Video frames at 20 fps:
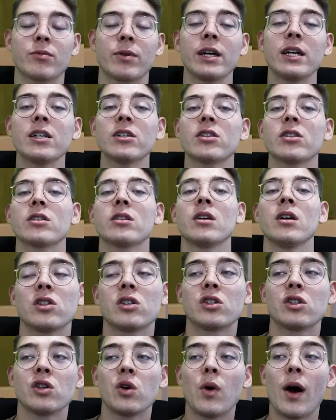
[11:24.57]
rings.
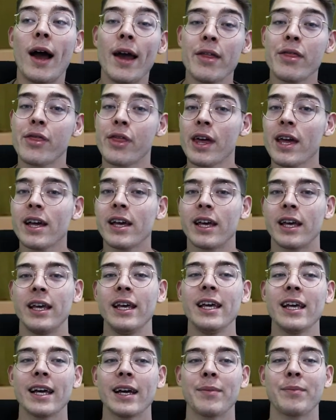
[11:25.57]
So I think
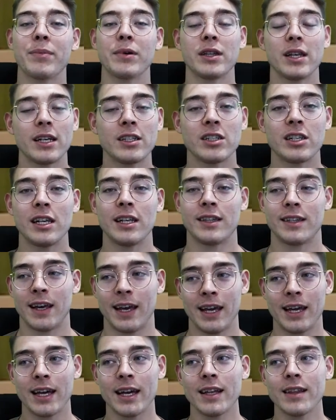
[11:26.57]
he can potentially
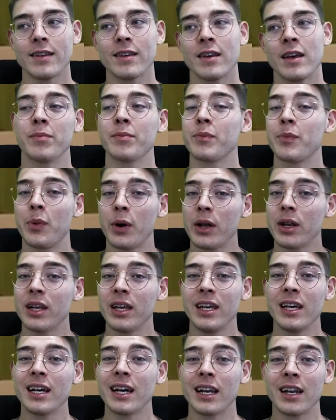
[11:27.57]
take it, but
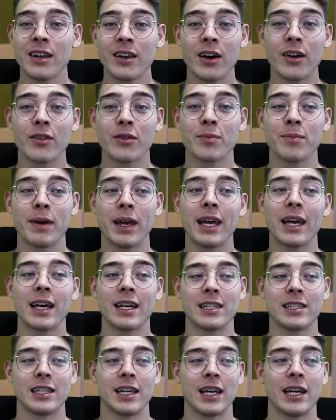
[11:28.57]
he cannot make a
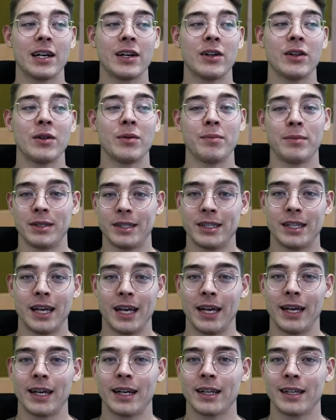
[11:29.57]
single
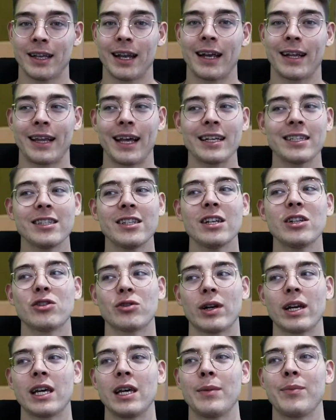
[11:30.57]
mistake. Like, that's the
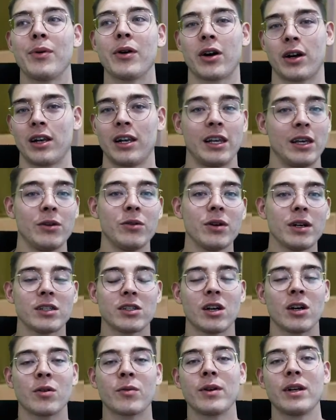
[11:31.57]
tricky part. Liu has
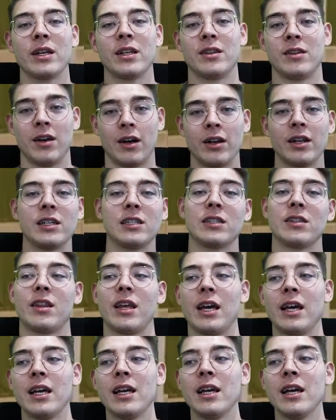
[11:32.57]
already done his
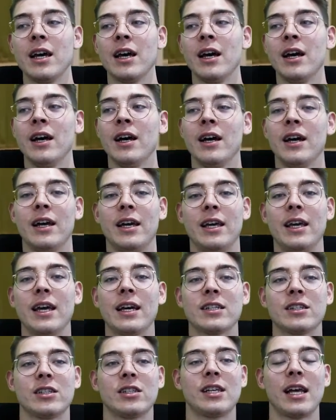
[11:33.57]
thing. He
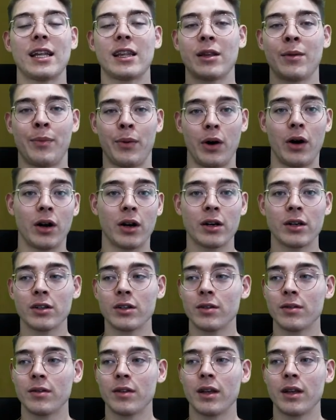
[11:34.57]
has set the bar,